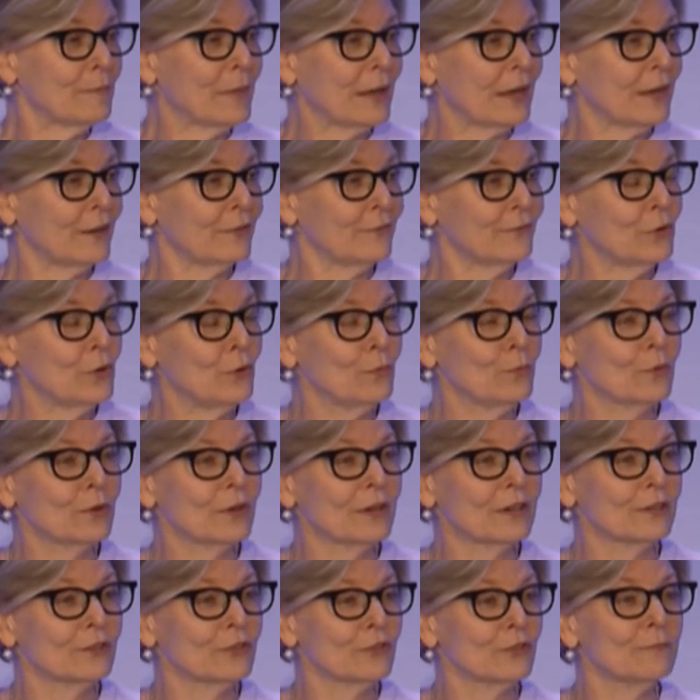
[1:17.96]
of whom
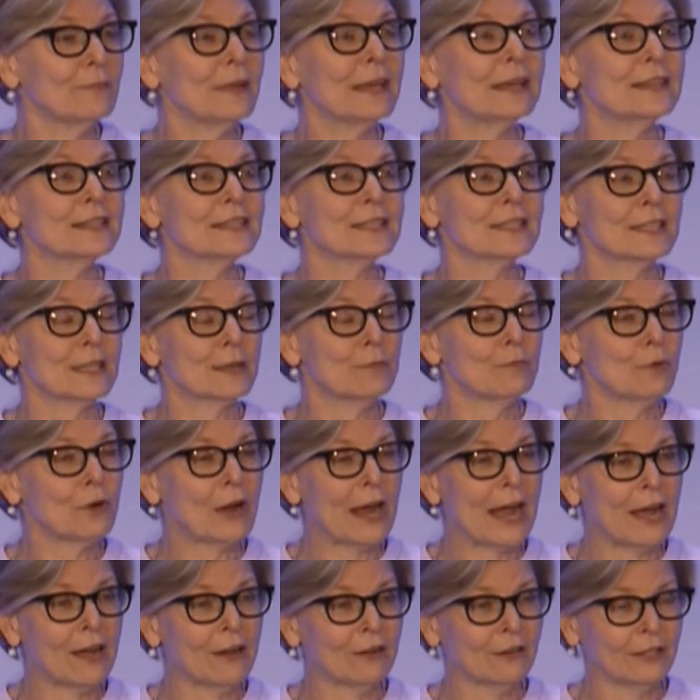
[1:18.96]
we're tremendously
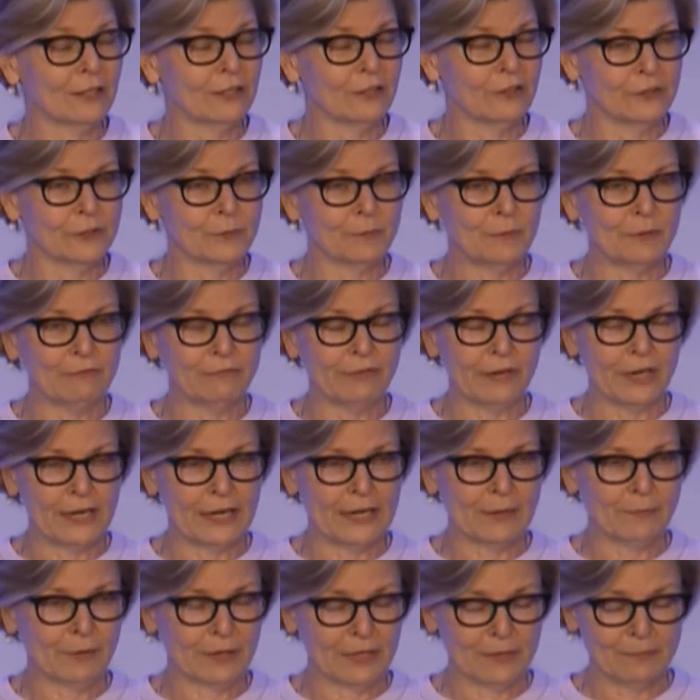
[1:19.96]
proud, and who's been
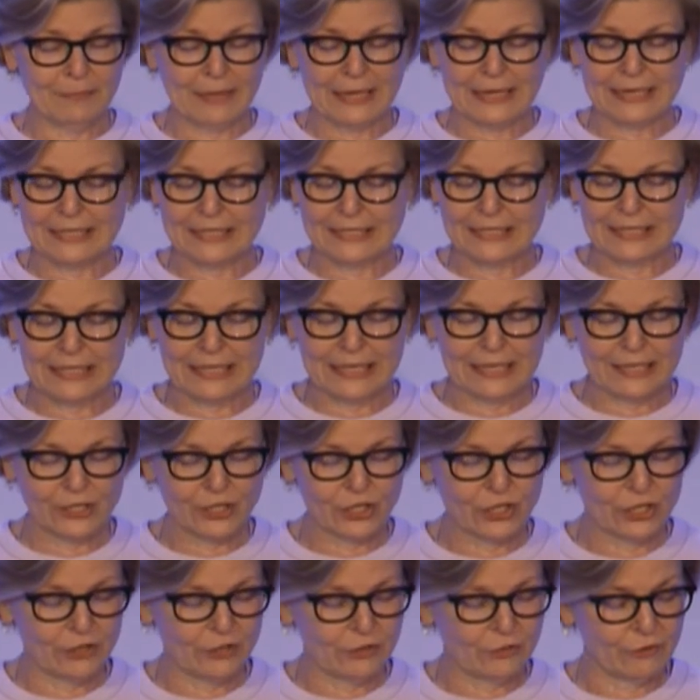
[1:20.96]
very committed to the
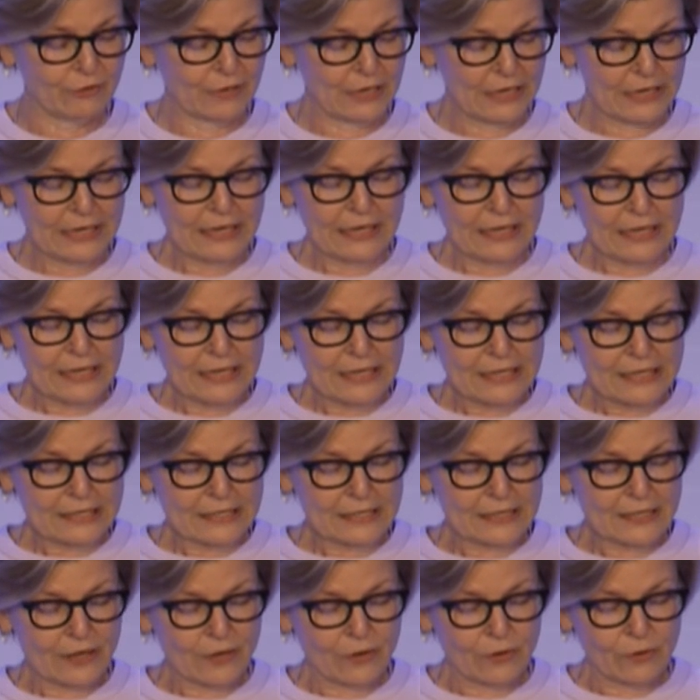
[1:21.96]
issue.
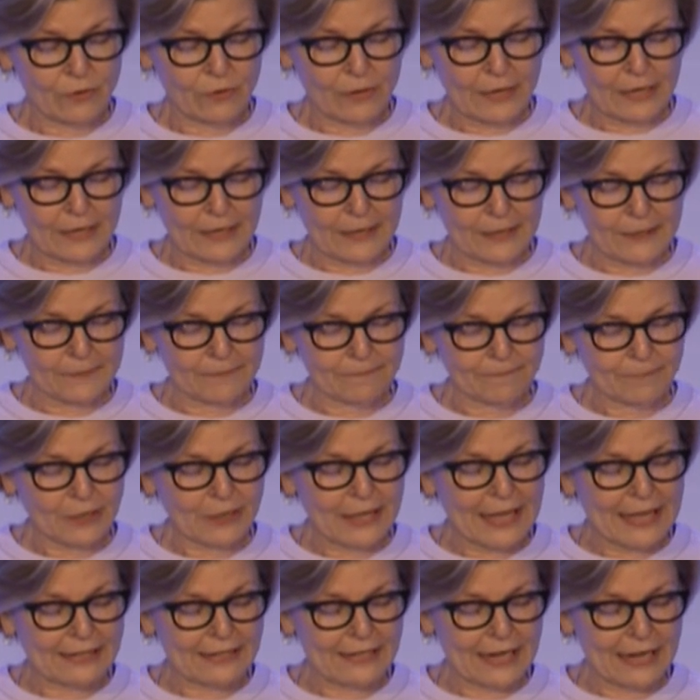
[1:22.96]
So
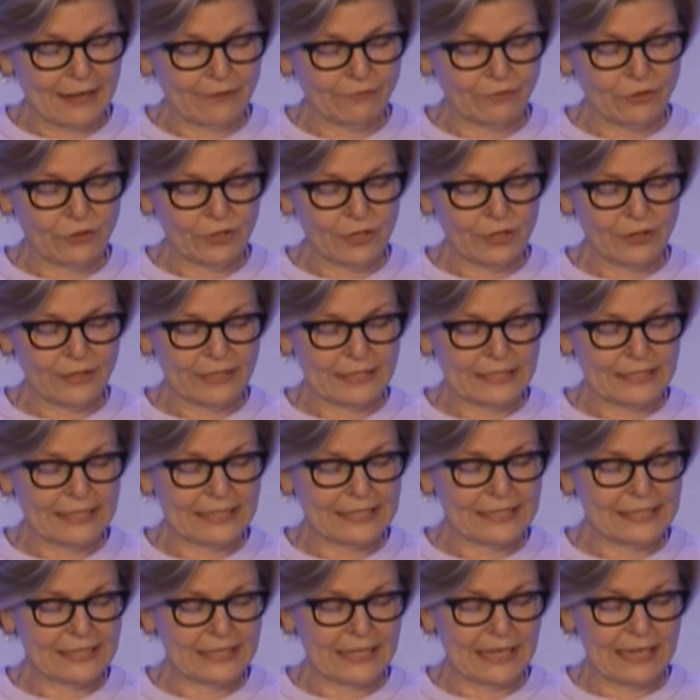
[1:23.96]
glad to have you here in
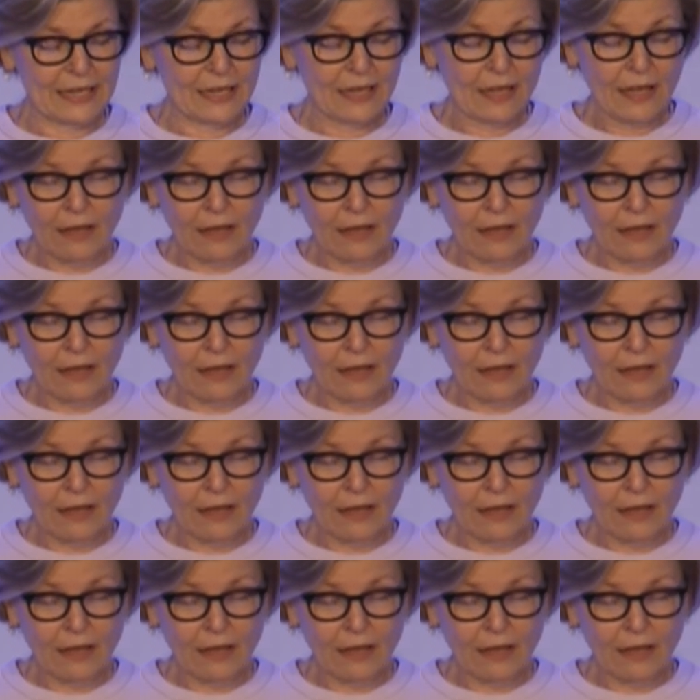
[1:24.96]
DC.